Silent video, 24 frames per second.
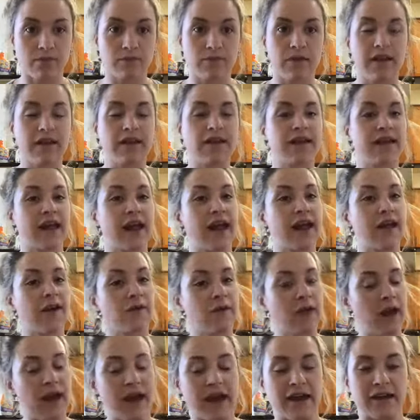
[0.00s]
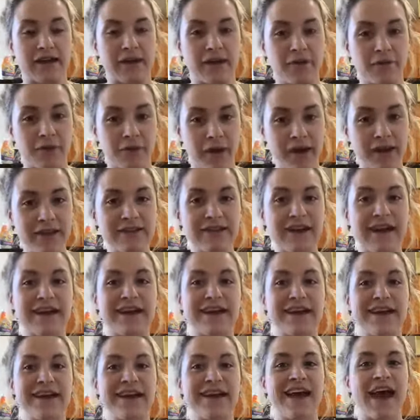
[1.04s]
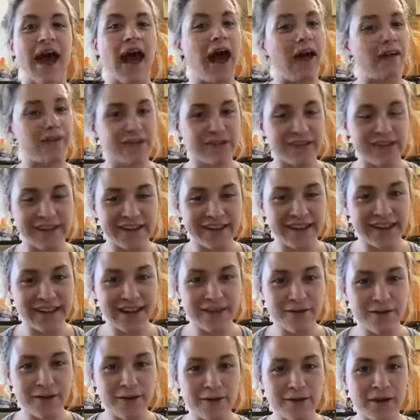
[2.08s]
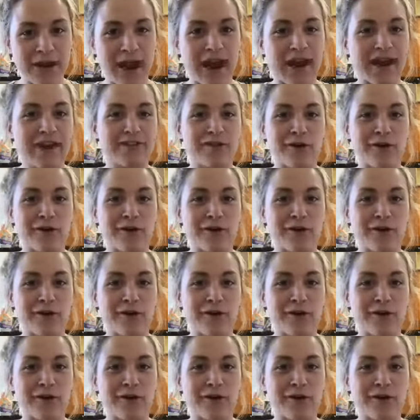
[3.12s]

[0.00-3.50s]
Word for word: and say, okay, you know what? Like, everything's going to be okay.